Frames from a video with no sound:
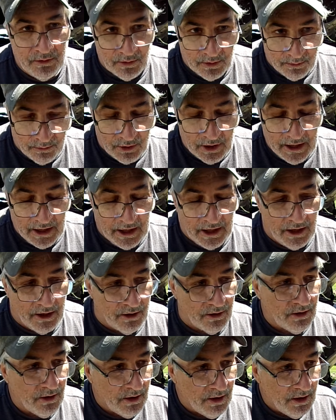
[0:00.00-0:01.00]
and bring here.
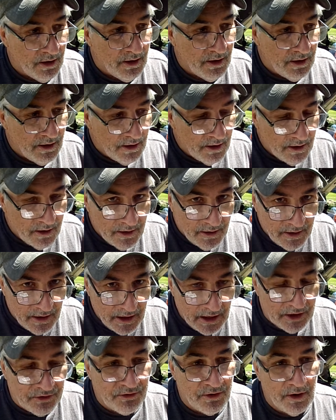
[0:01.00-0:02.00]

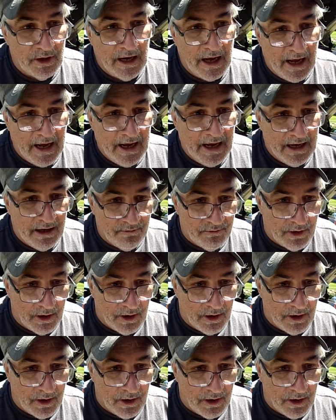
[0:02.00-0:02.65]
It's going to have